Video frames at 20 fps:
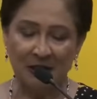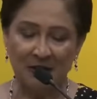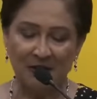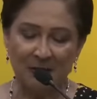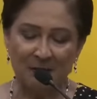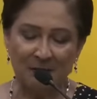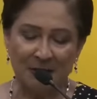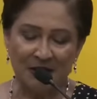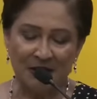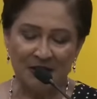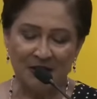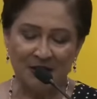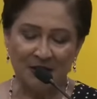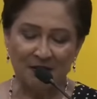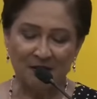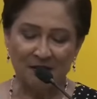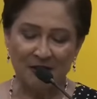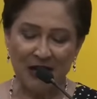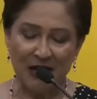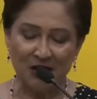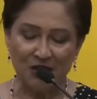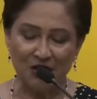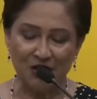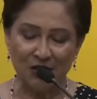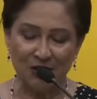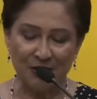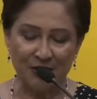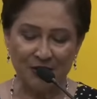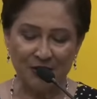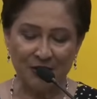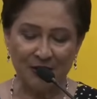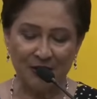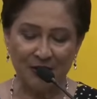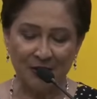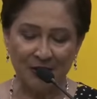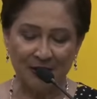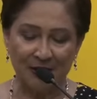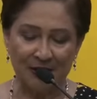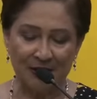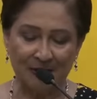of the Minister of National
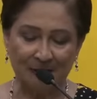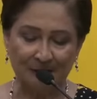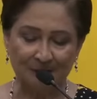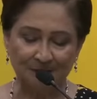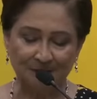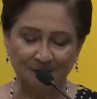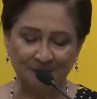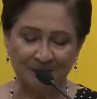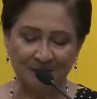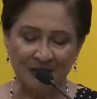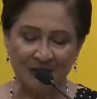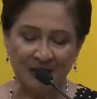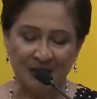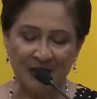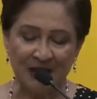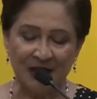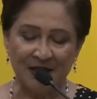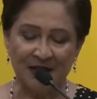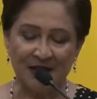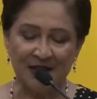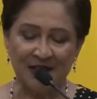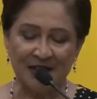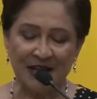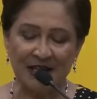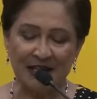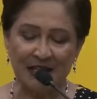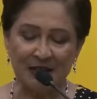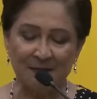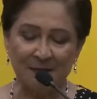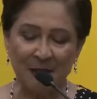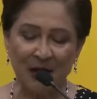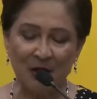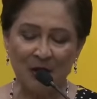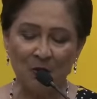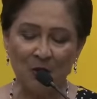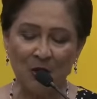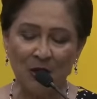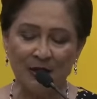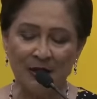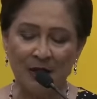Security. It is headed by
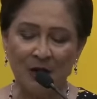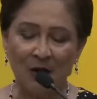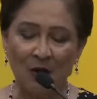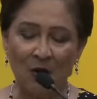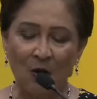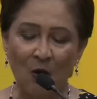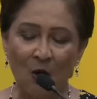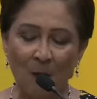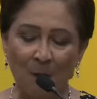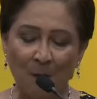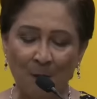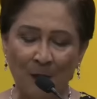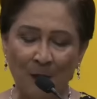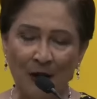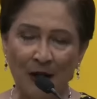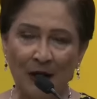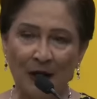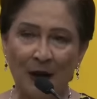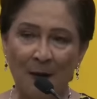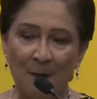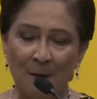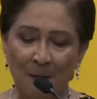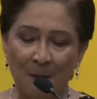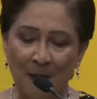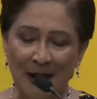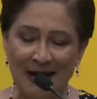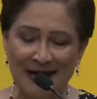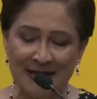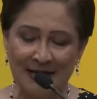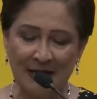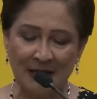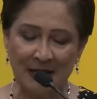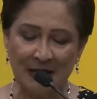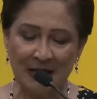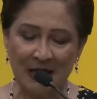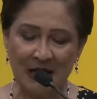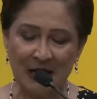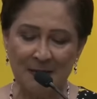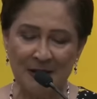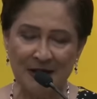one Corporal Brent
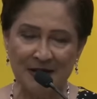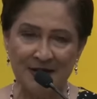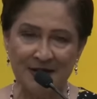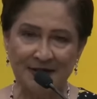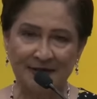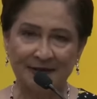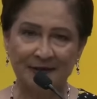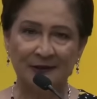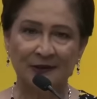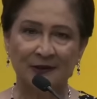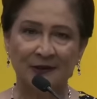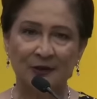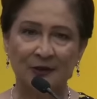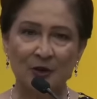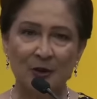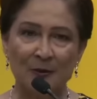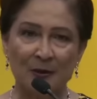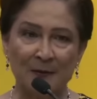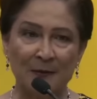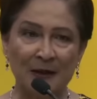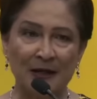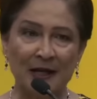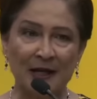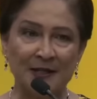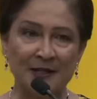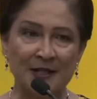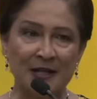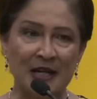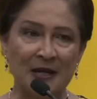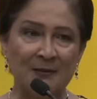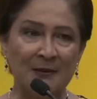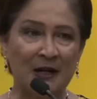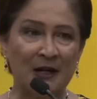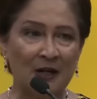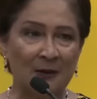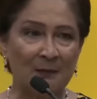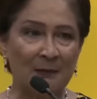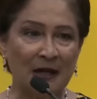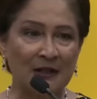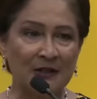Clement. Remember that name, I'll
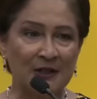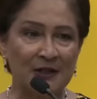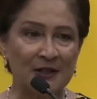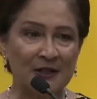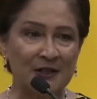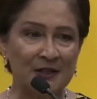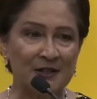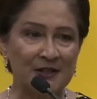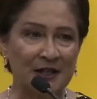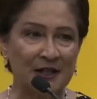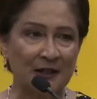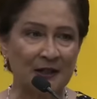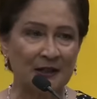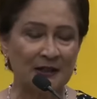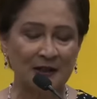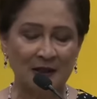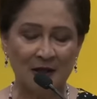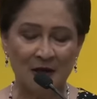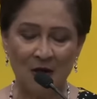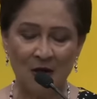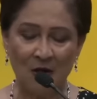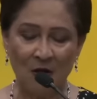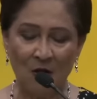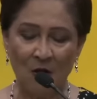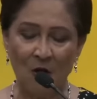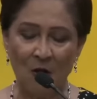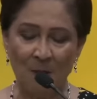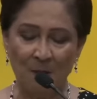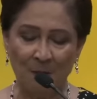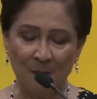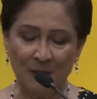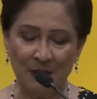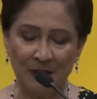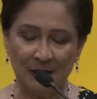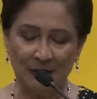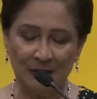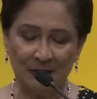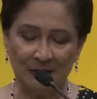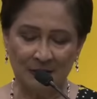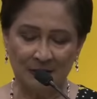come back to it in a second.
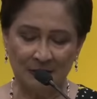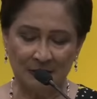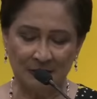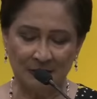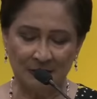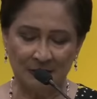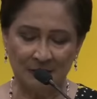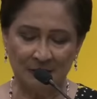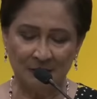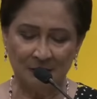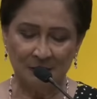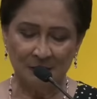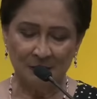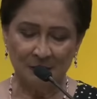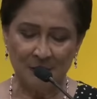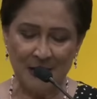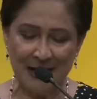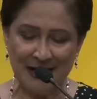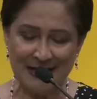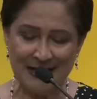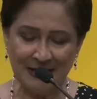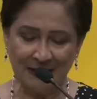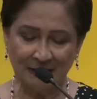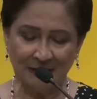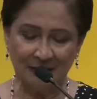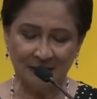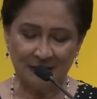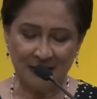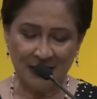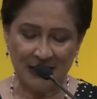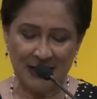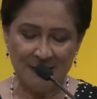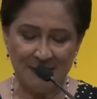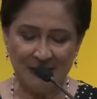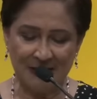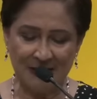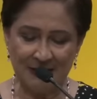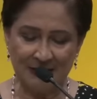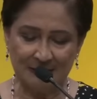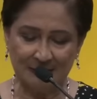Corporal Brent
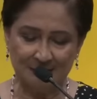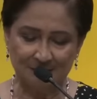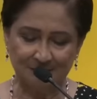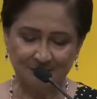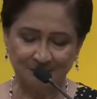Clement.